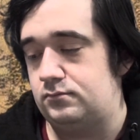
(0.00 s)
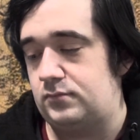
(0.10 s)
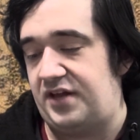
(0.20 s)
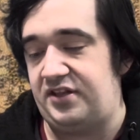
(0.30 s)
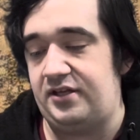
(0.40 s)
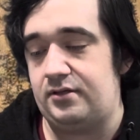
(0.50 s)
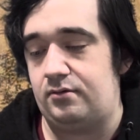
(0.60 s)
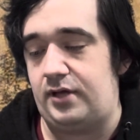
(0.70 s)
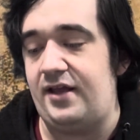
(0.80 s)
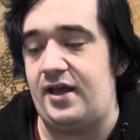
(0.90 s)
I think
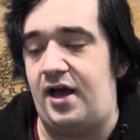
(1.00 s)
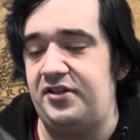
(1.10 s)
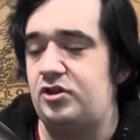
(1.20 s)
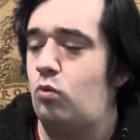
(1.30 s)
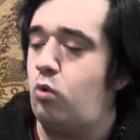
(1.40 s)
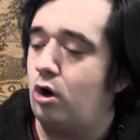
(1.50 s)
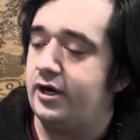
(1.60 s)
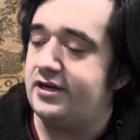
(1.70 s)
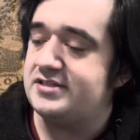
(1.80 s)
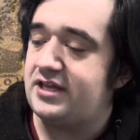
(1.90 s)
the
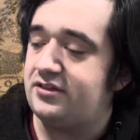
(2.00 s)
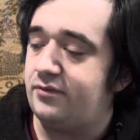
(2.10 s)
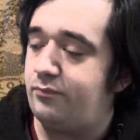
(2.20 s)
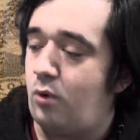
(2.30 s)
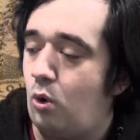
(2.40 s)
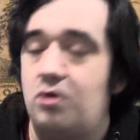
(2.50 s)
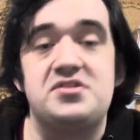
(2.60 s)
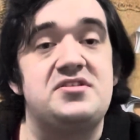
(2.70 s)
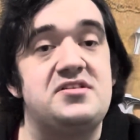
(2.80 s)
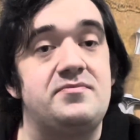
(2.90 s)
Warriors and the
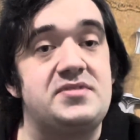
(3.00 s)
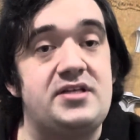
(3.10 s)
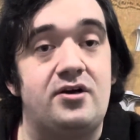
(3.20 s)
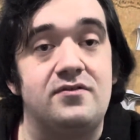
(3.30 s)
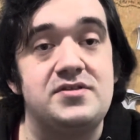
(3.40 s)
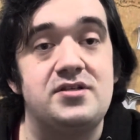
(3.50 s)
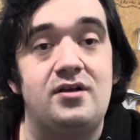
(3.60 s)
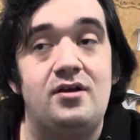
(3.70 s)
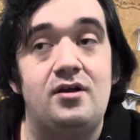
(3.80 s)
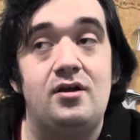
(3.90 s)
horses themselves
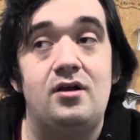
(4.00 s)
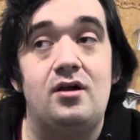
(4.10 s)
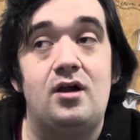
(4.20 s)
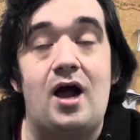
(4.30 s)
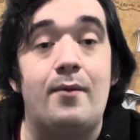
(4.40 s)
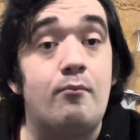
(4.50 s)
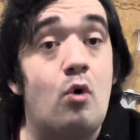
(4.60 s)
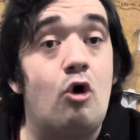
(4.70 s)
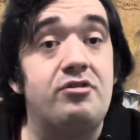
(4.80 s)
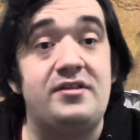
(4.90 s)
are
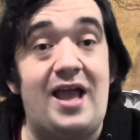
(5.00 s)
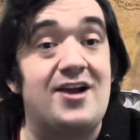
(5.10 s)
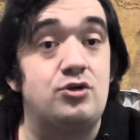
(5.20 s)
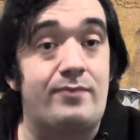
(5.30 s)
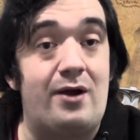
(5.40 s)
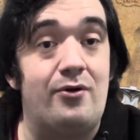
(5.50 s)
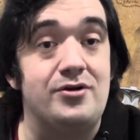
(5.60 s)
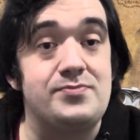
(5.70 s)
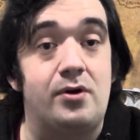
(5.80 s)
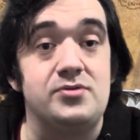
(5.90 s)
more than the actual Battle
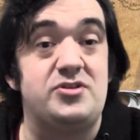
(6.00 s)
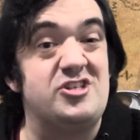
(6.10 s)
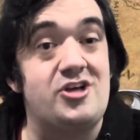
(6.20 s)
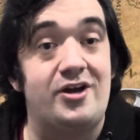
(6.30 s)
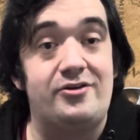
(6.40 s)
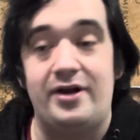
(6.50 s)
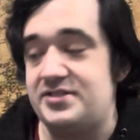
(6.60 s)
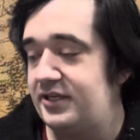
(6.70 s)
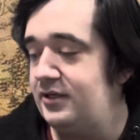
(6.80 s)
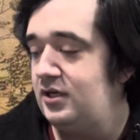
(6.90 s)
Host box, which is kind of
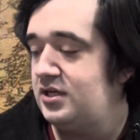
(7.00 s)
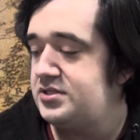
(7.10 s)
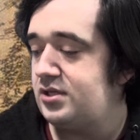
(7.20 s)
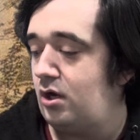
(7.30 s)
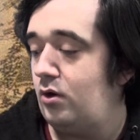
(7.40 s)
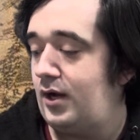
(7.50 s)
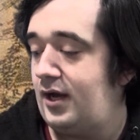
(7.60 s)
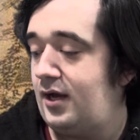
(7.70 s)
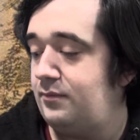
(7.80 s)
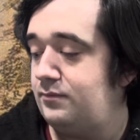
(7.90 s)
crazy. So
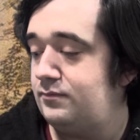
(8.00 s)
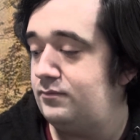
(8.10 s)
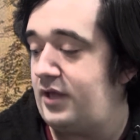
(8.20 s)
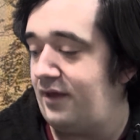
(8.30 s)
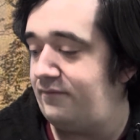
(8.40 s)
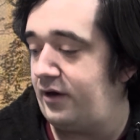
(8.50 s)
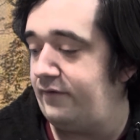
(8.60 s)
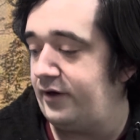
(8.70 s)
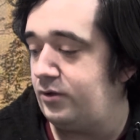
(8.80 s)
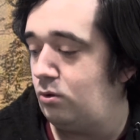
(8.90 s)
yeah, very,
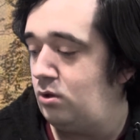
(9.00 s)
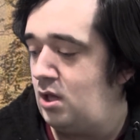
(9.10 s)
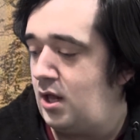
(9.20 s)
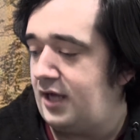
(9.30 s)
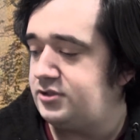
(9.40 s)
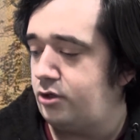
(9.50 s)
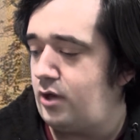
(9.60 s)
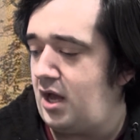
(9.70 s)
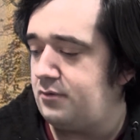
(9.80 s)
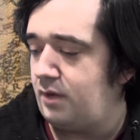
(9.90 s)
very cool. I don't know
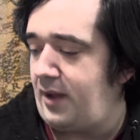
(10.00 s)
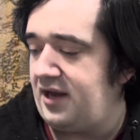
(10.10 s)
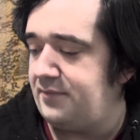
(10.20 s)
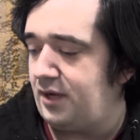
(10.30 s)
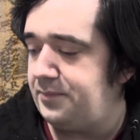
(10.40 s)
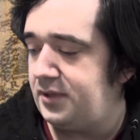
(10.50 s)
how I'm going to paint him up.